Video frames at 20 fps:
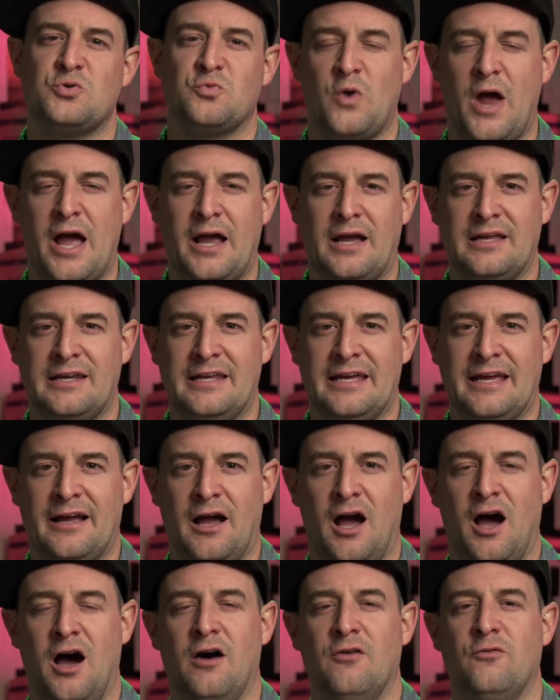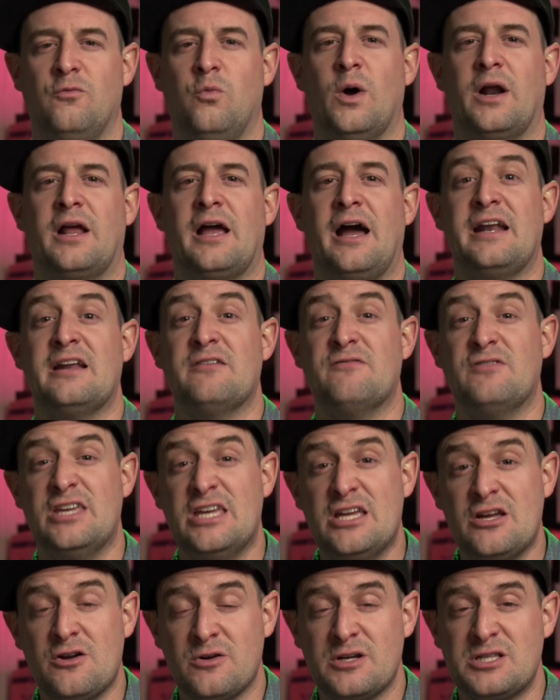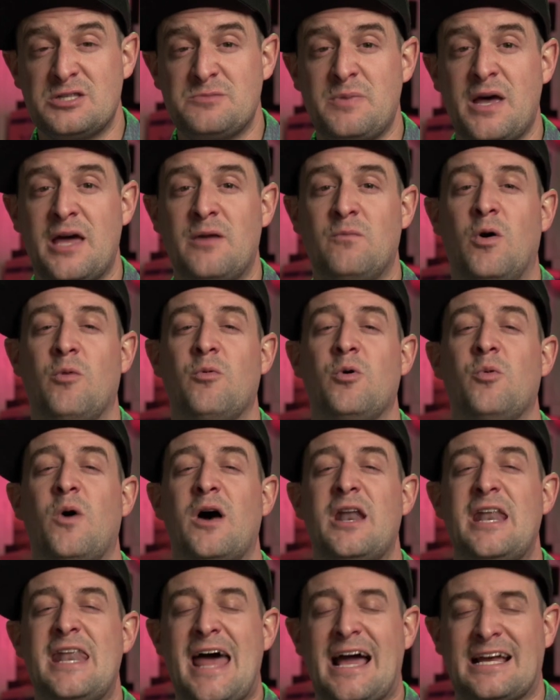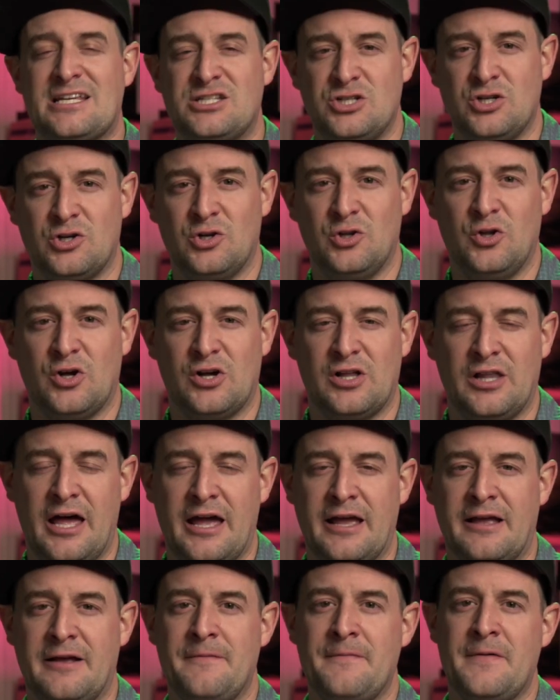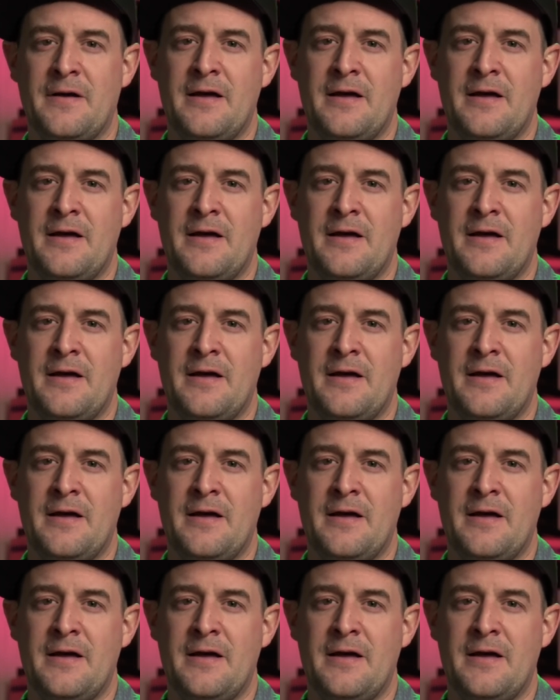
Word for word: reckoning of what kind of year it's been, what we want next year to look like,